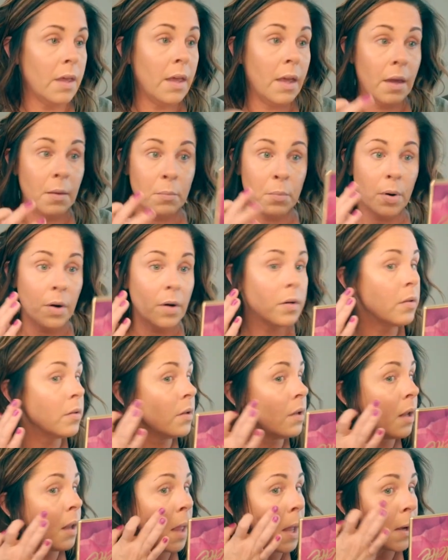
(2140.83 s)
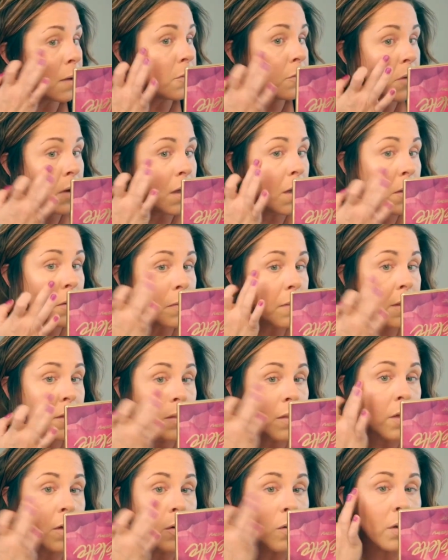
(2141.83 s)
impart a little extra healthy
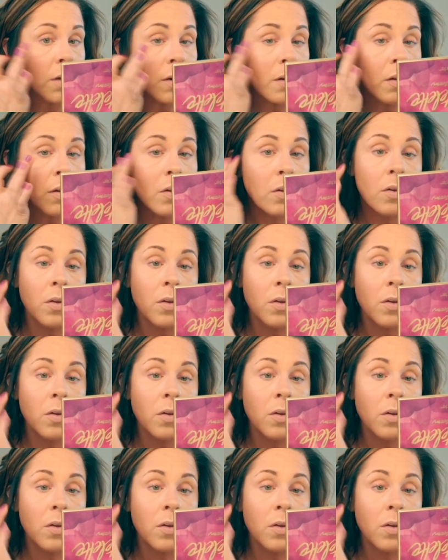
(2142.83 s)
glow and